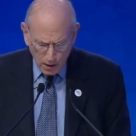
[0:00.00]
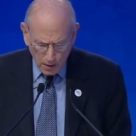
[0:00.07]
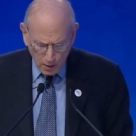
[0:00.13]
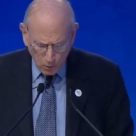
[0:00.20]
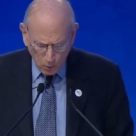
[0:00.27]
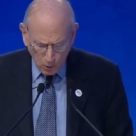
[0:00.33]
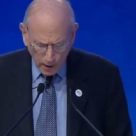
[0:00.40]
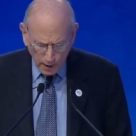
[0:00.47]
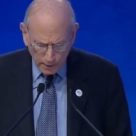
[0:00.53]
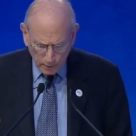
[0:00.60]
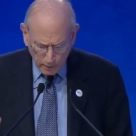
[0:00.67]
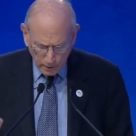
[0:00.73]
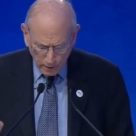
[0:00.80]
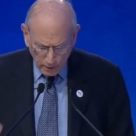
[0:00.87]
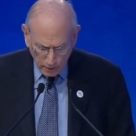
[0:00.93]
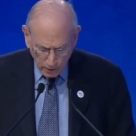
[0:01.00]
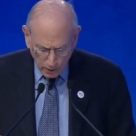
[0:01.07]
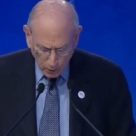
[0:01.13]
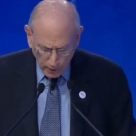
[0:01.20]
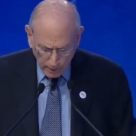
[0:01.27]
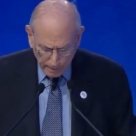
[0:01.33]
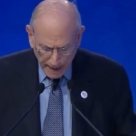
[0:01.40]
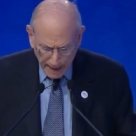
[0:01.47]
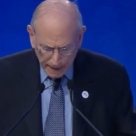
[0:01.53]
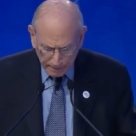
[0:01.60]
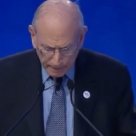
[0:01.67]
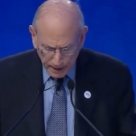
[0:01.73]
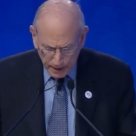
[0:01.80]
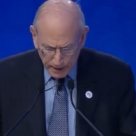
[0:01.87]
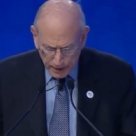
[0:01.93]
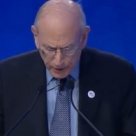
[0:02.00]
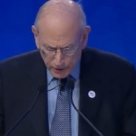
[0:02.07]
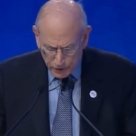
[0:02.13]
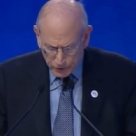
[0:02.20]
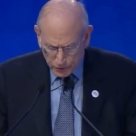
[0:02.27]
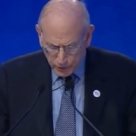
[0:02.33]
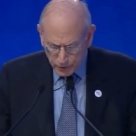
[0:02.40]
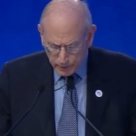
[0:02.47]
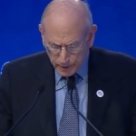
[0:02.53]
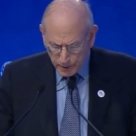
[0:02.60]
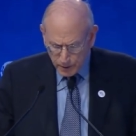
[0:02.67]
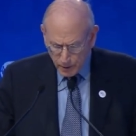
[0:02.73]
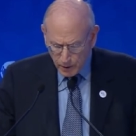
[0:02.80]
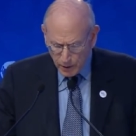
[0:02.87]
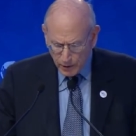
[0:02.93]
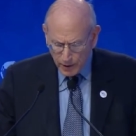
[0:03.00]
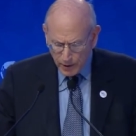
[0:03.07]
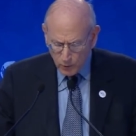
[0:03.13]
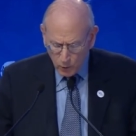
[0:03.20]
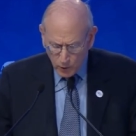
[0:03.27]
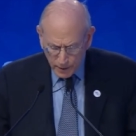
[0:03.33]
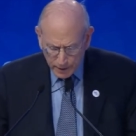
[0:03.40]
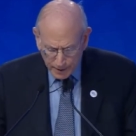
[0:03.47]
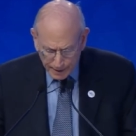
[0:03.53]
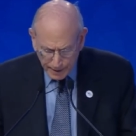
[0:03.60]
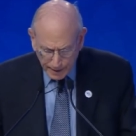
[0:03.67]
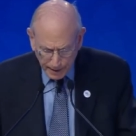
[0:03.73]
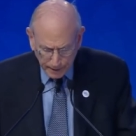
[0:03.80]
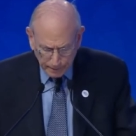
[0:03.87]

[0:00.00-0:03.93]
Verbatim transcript: One going back many years to Jimmy Carter and one today.